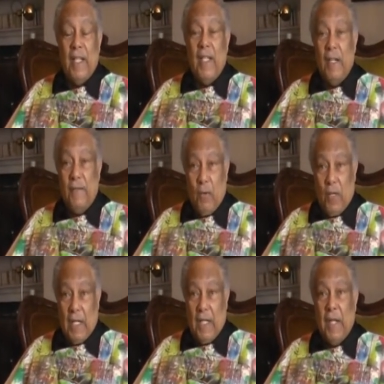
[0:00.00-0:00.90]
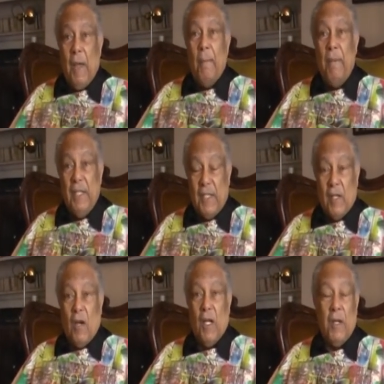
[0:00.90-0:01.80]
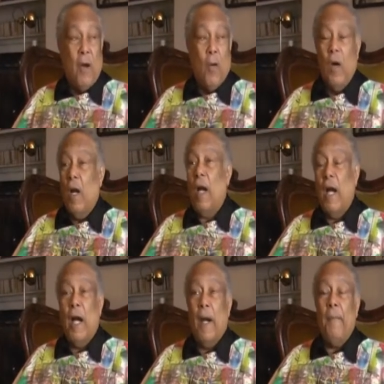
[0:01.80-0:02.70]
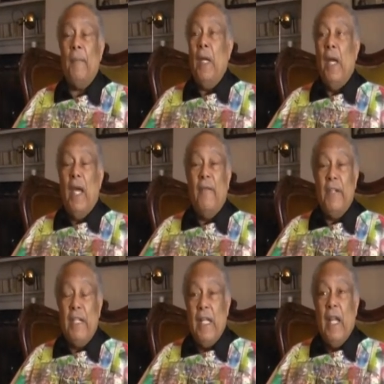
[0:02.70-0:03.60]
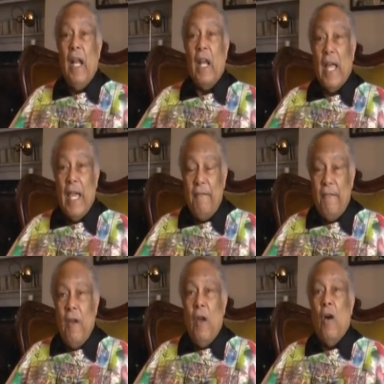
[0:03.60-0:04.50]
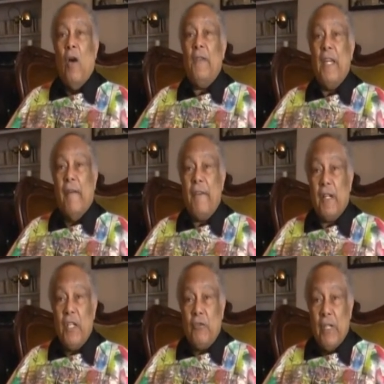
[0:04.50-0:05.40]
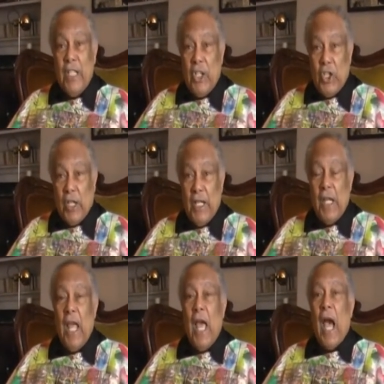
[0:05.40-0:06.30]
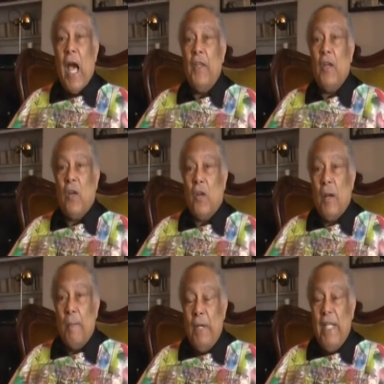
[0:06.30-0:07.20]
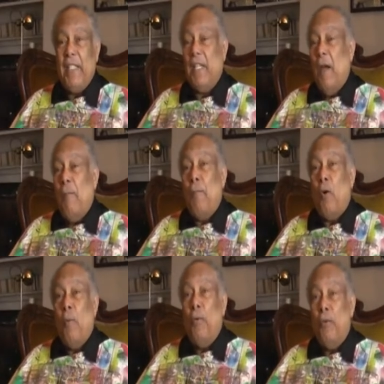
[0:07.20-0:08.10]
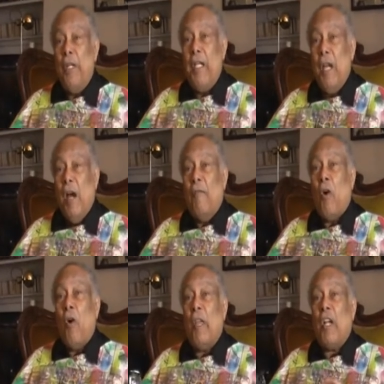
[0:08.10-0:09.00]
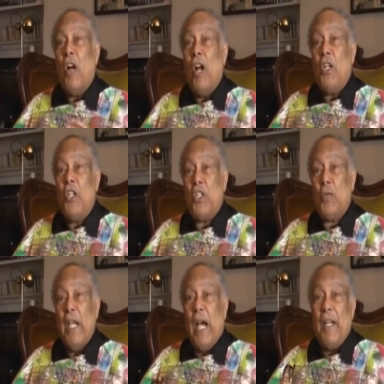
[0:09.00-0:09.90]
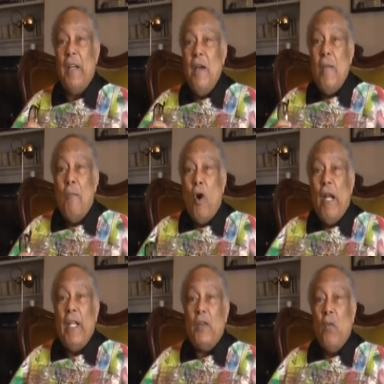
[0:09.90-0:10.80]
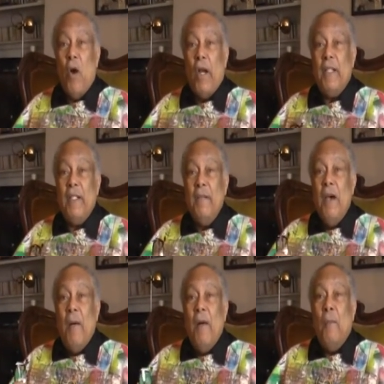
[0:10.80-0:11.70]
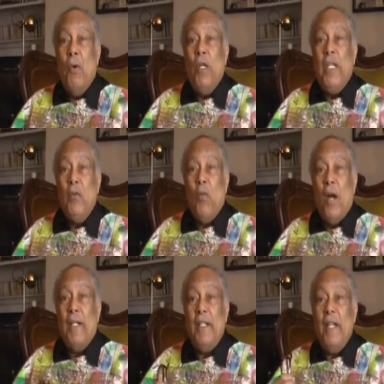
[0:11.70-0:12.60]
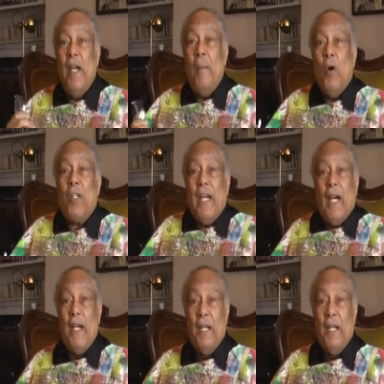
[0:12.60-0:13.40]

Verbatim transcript: Indian folk dance, based on our um, everyday life, uh, the African tradition, and the complete potpourri of all the cultures we had boiled into one bully, one mortar.